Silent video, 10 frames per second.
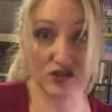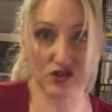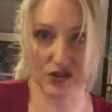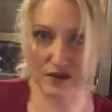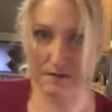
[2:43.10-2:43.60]

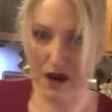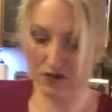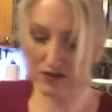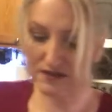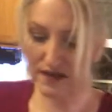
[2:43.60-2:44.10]
start to
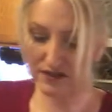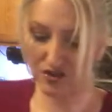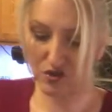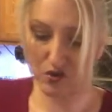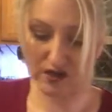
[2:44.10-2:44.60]
melt, that's
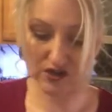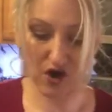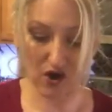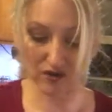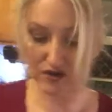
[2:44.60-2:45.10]
going to
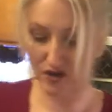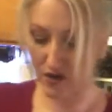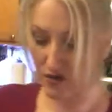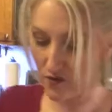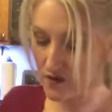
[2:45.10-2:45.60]

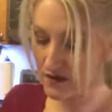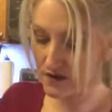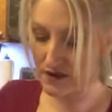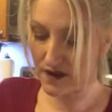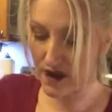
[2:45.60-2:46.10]
also
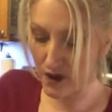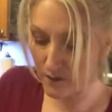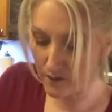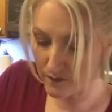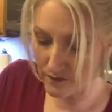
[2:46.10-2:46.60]

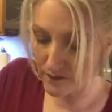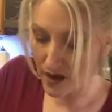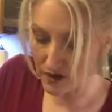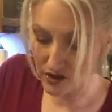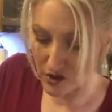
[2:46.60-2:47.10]
help,
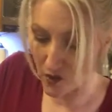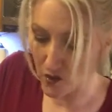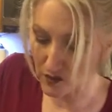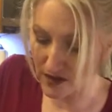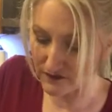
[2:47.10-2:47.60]
you know,
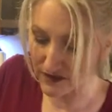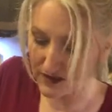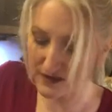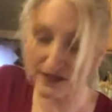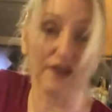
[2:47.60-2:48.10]
hold everything
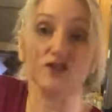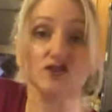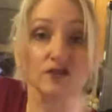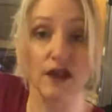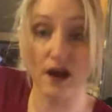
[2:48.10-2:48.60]
together.
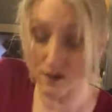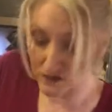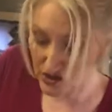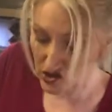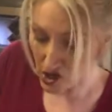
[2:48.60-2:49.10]
So now I'm
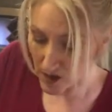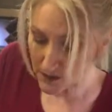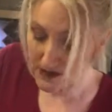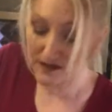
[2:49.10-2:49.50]
just chopping